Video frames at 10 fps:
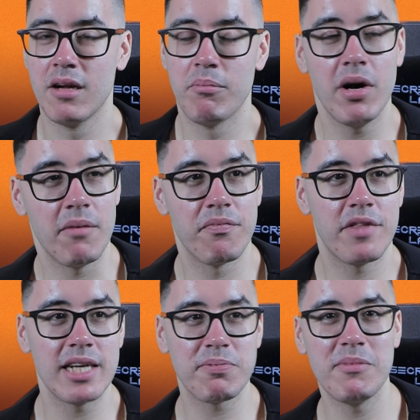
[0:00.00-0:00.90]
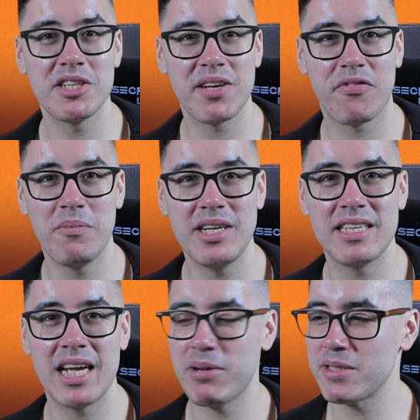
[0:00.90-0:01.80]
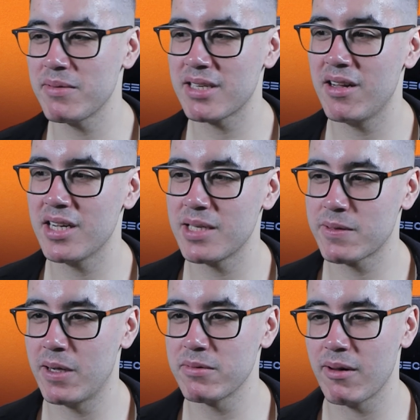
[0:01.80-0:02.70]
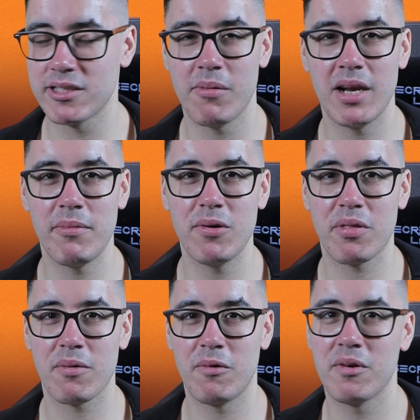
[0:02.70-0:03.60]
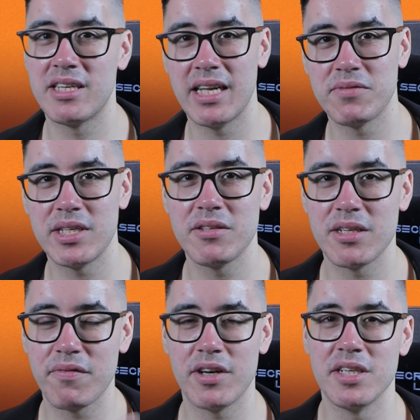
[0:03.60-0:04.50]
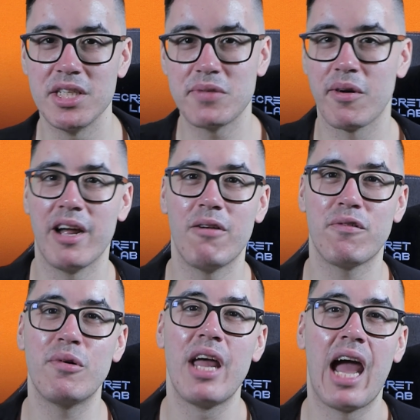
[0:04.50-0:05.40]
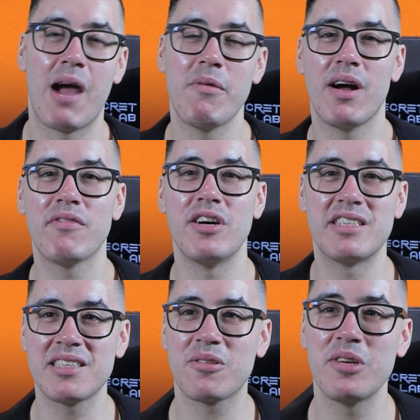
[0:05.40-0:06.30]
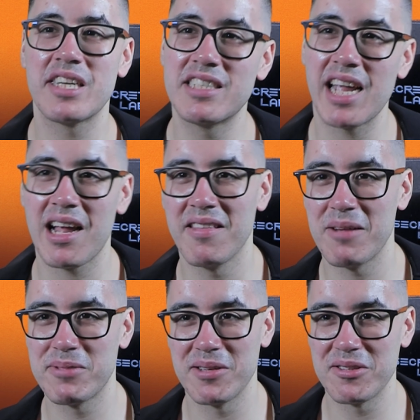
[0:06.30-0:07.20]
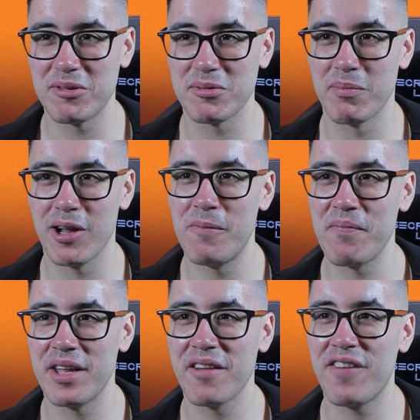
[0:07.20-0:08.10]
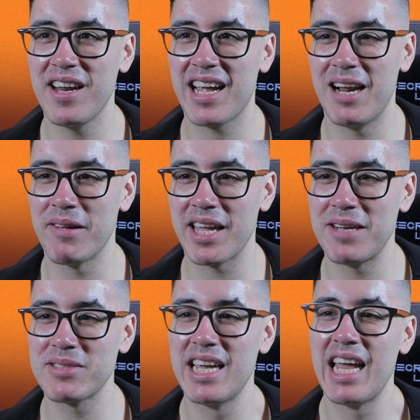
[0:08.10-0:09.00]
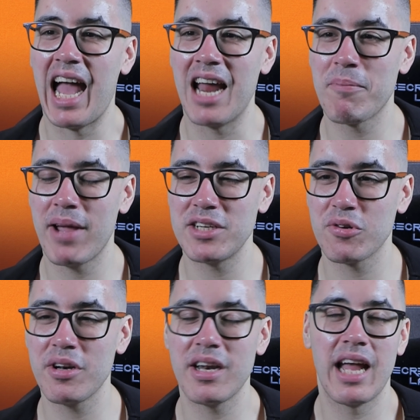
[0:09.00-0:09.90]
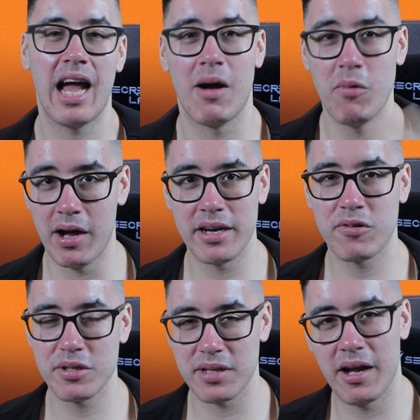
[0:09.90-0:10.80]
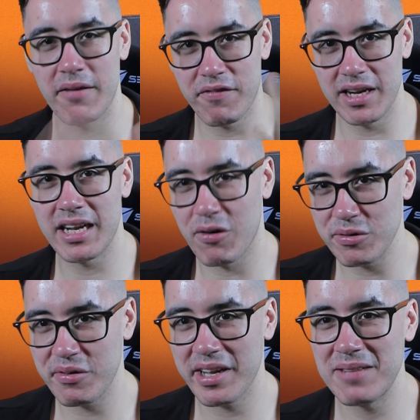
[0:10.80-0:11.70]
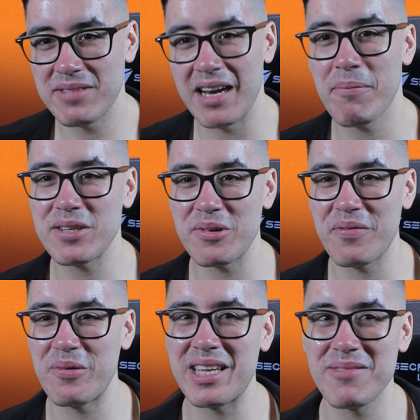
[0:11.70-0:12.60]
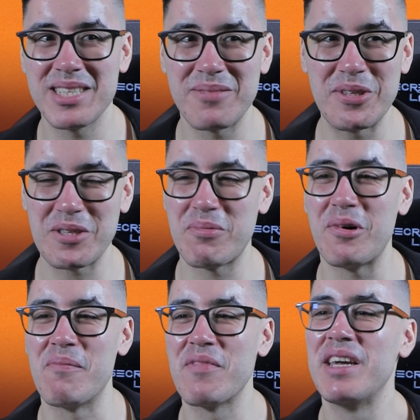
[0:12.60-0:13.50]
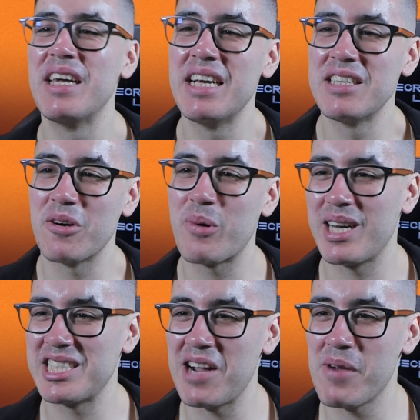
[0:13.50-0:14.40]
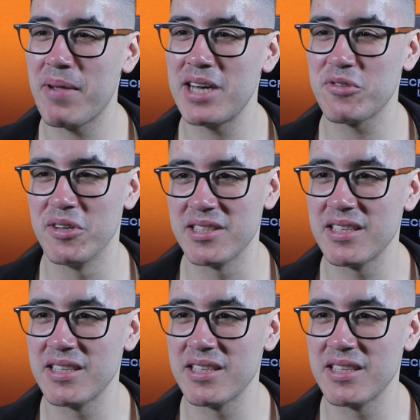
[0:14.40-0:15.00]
But that's pretty much it for me today. Please remember to like and subscribe as well as comment. Let me know what you thought of today's video. Did you find it useful and helpful? Remember, I've got a Discord you can check out in the episode description below, and a link at Emma Games, and a Patreon, and a link to Crossfire Games, and a Patreon if you want to give me some more support. So I'll quickly shout out my patrons.